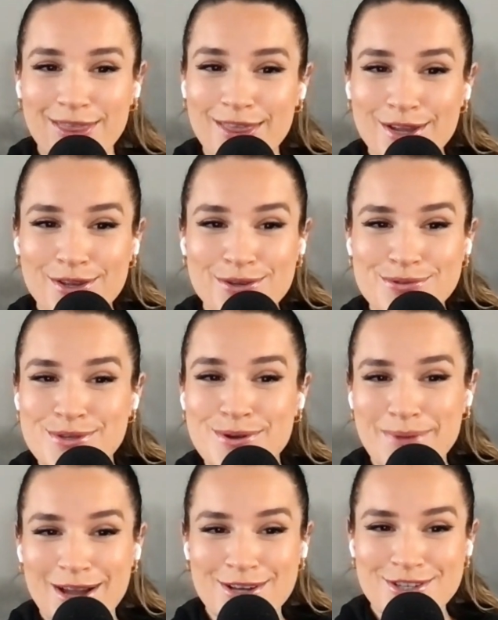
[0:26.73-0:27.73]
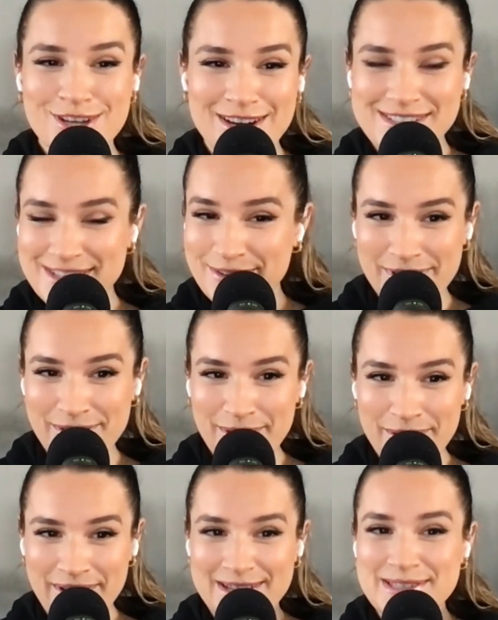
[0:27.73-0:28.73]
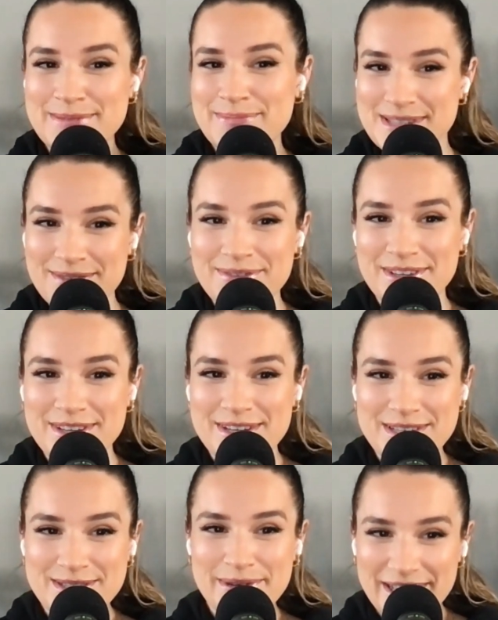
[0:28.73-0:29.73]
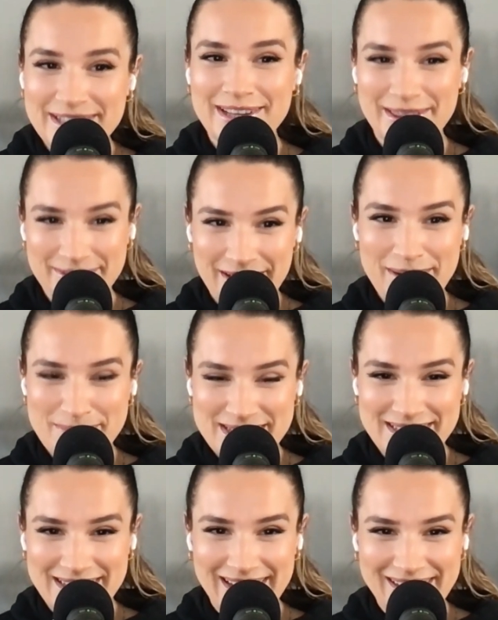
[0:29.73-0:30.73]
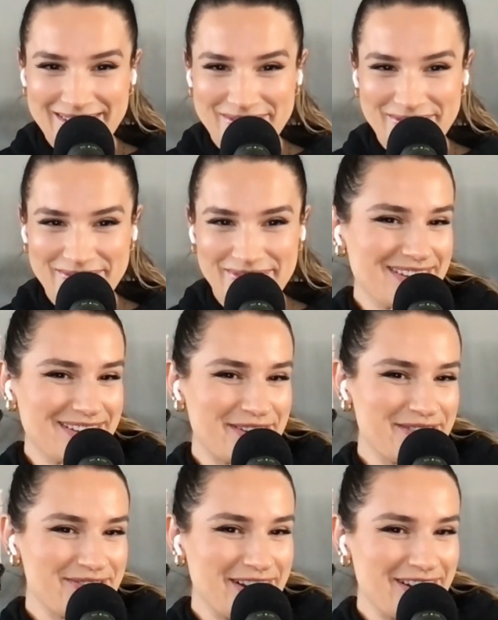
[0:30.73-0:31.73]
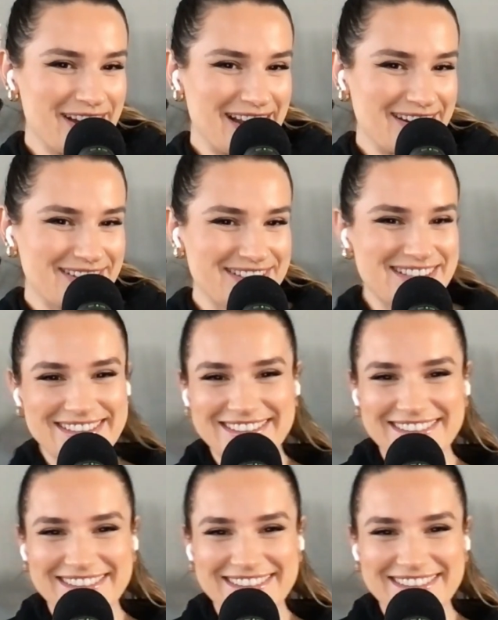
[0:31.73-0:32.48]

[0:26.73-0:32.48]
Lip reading: Thank you so much. I did relocate specifically so we could get the vibes in here. The little finger candles.